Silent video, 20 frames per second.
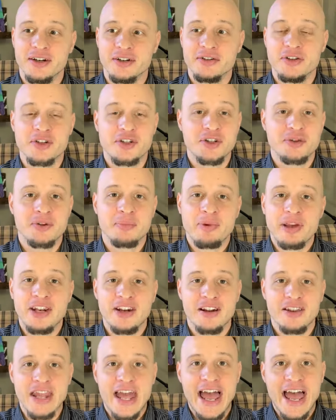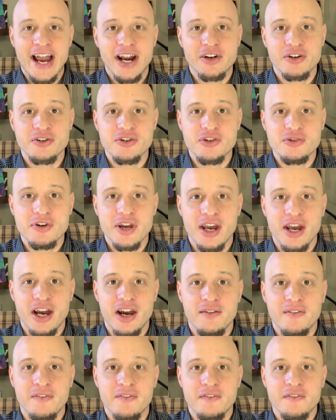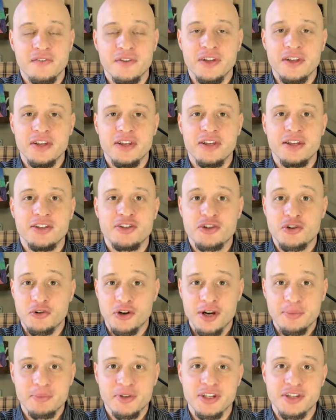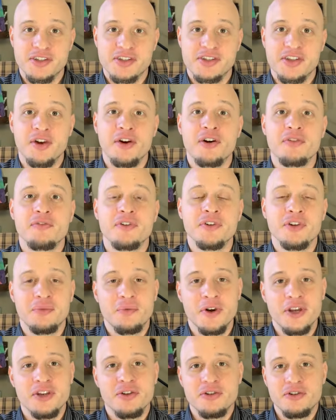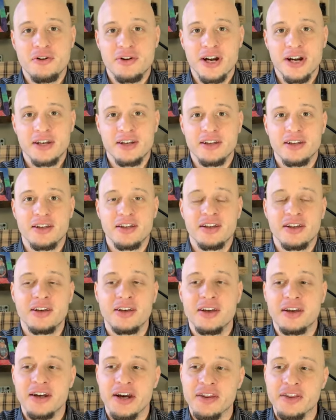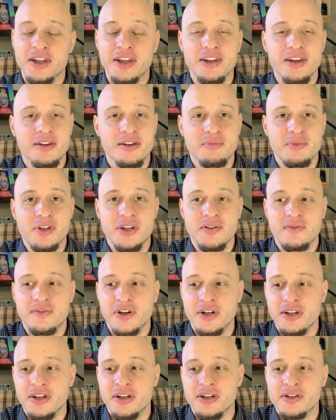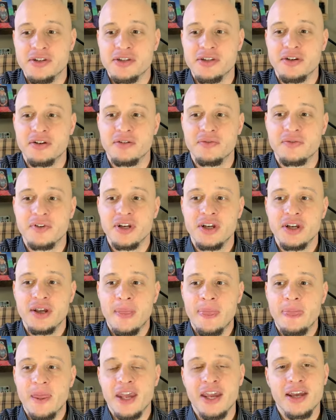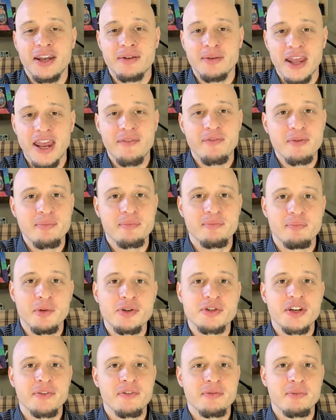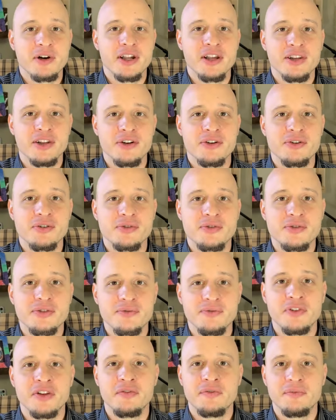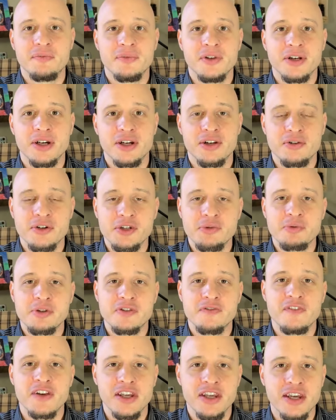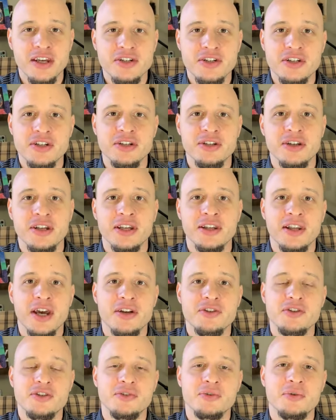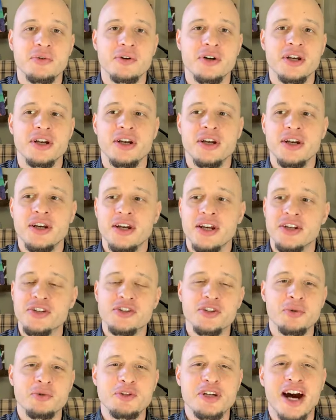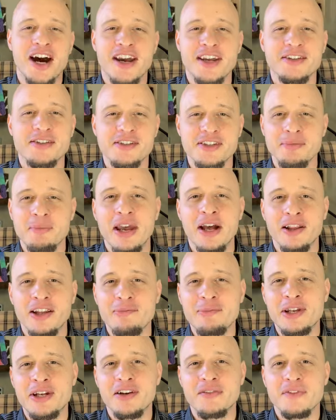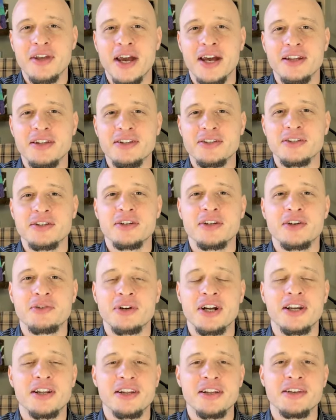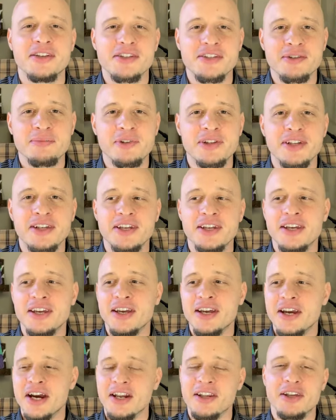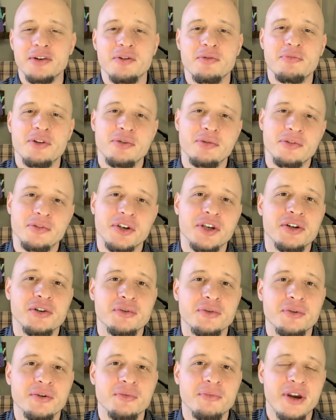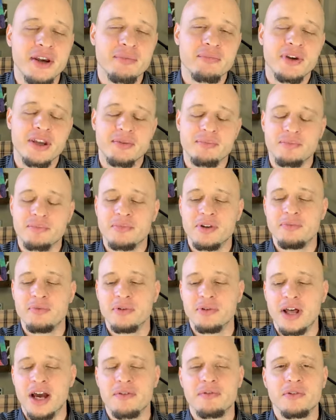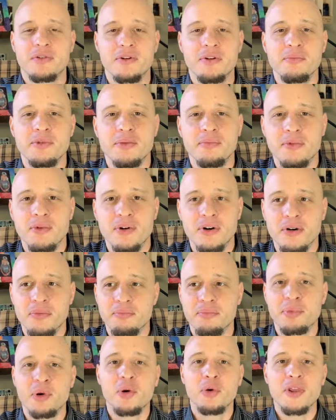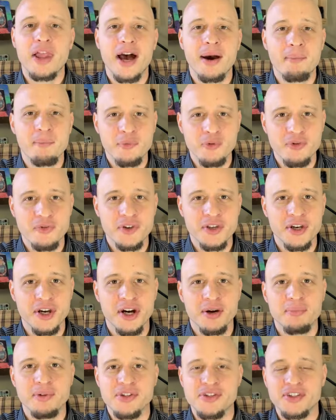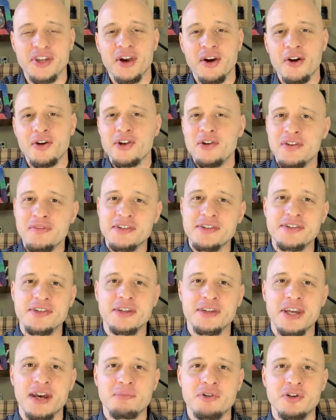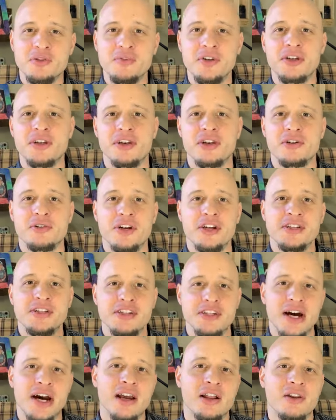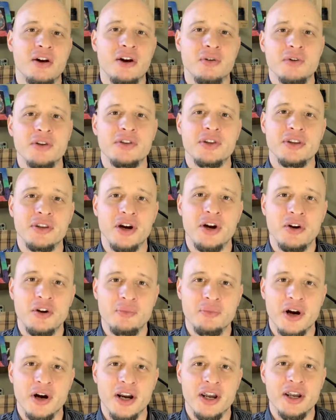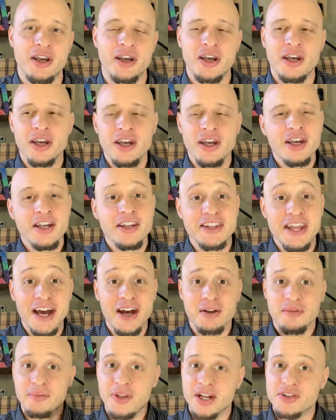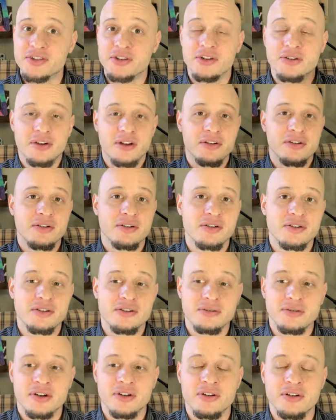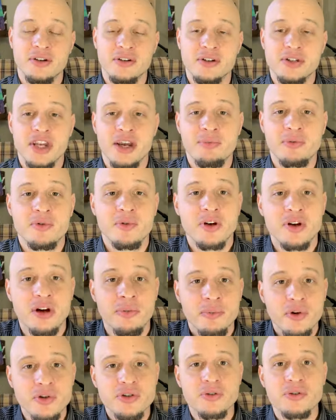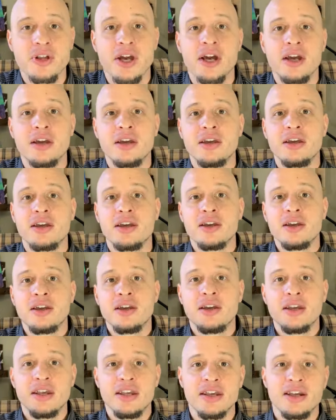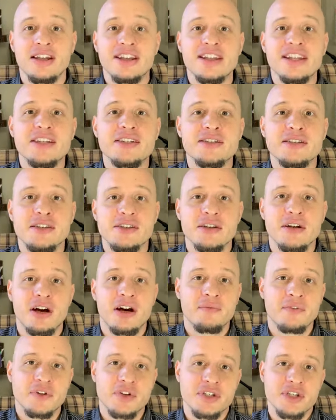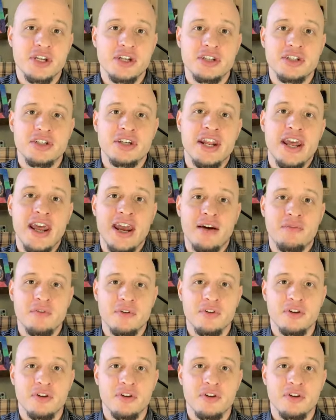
Just depending on the actors you have, the script itself, and the way you direct it, I think it could be funny in itself. And most everybody knows the Christmas Vacation in that story. And so tying some element of that to create the assimile, I think would be really cool, make people laugh a little bit more, pull that movie up and say, oh, you haven't seen that movie? And it creates dialogue within the home, right? That's another good example, commercial that elicits conversation after